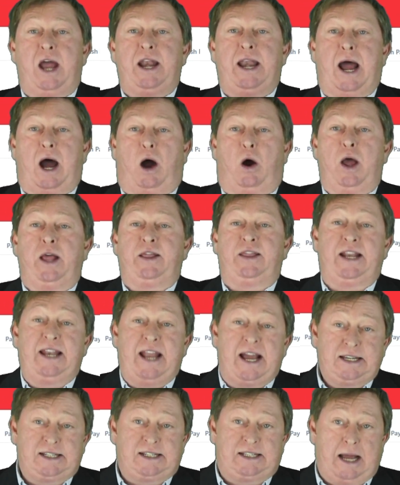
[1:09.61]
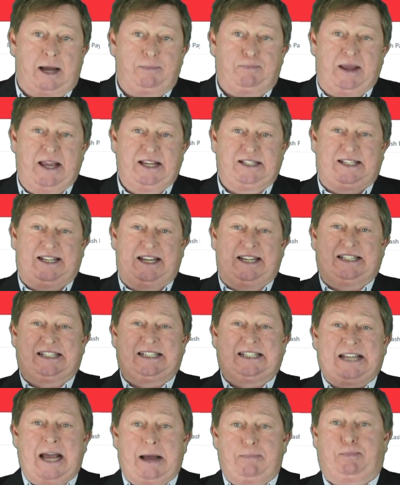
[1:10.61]
Now, the next step is the
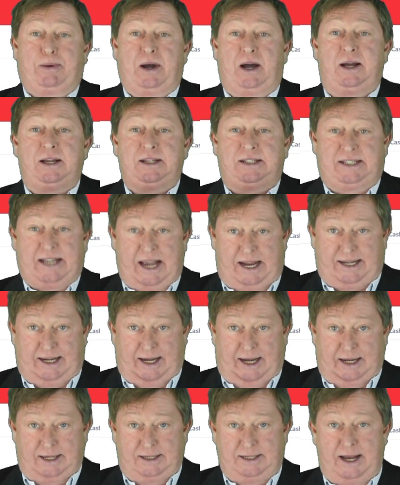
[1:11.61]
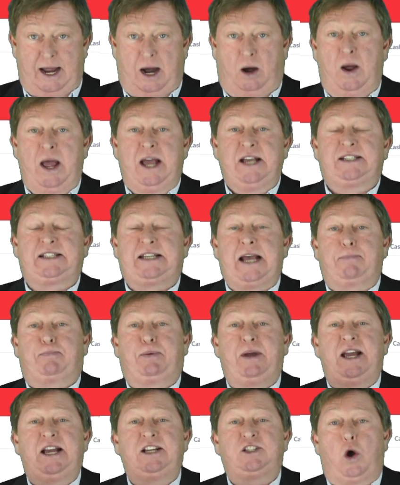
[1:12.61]
SEPA settings. Now,
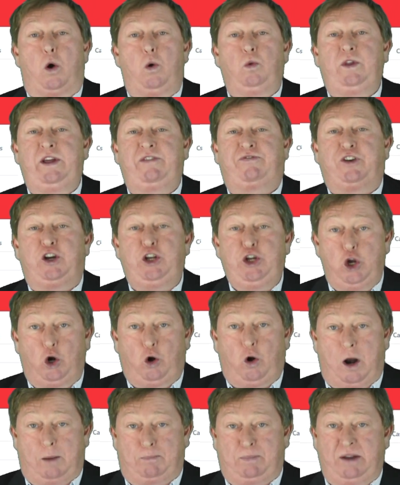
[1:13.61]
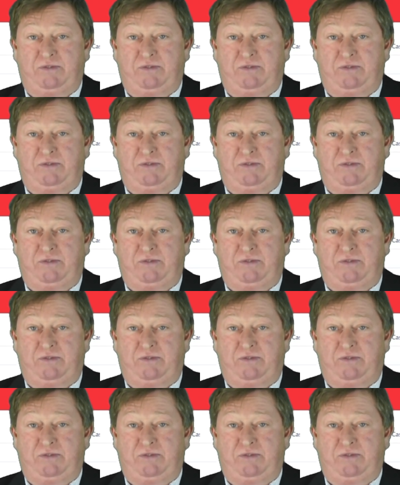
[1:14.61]
SEPA is only for Europe.